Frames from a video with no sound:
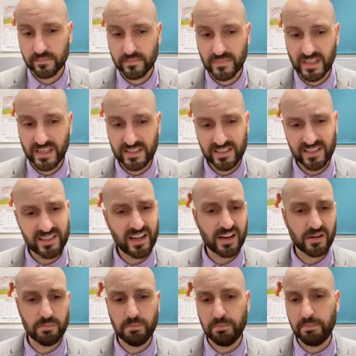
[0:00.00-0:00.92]
Is this
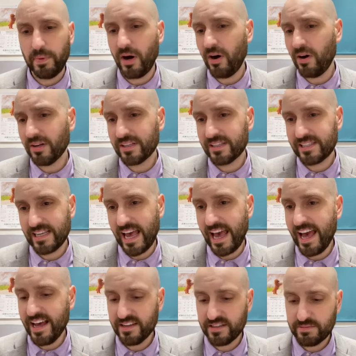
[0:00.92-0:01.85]
like balks
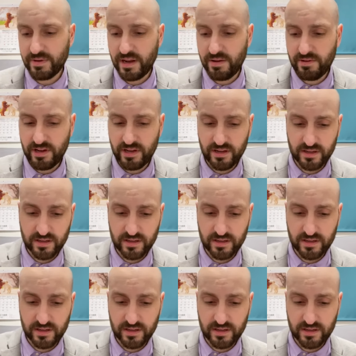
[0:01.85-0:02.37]
at, maybe?